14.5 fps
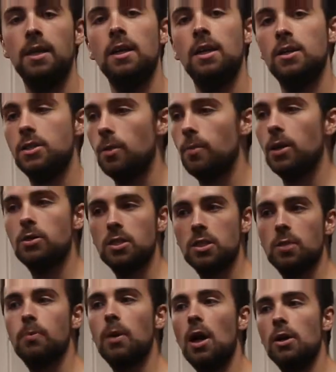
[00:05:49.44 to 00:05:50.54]
So because it's a
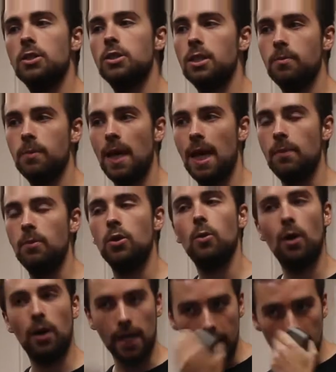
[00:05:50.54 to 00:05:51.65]
partnership game, you
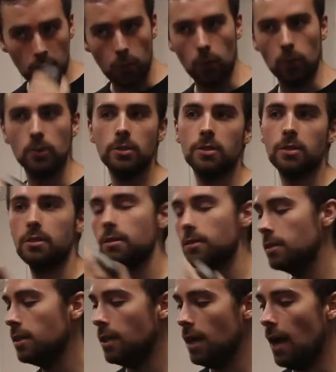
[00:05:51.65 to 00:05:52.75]
are equals,
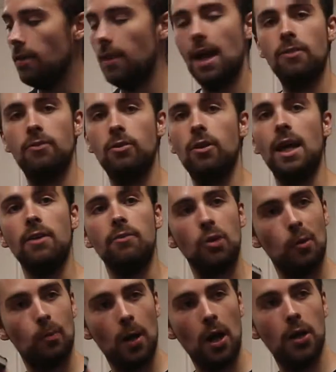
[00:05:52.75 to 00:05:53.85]
and therefore if your
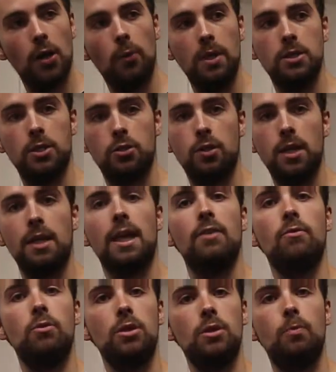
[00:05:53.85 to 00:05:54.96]
partner wins a trick, they have
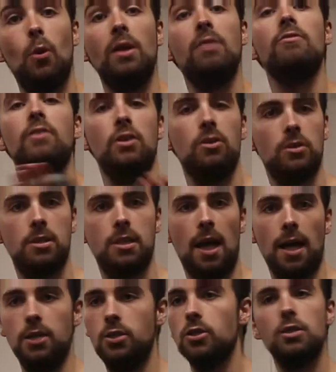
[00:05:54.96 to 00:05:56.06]
won a point for your
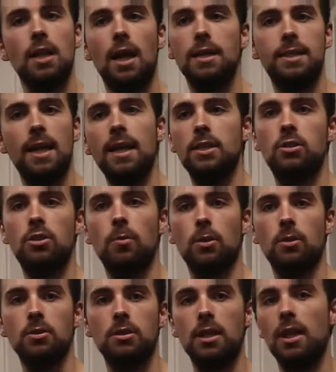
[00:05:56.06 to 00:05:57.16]
side. Just like tennis
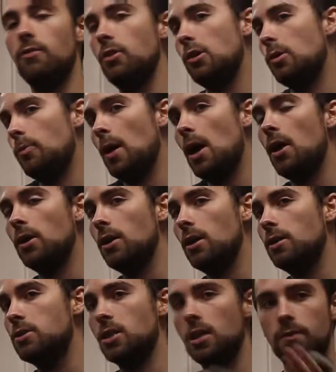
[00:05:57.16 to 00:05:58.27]
doubles, if your partner
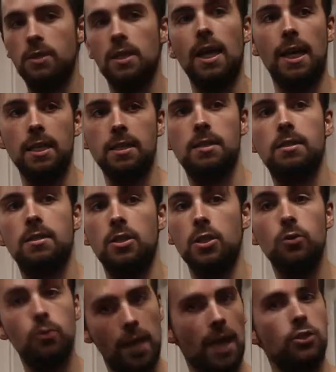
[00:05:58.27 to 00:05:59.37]
serves an ace,
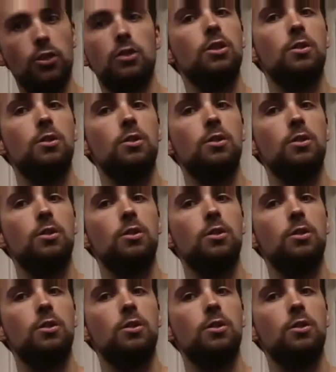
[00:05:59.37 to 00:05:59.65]
you get just as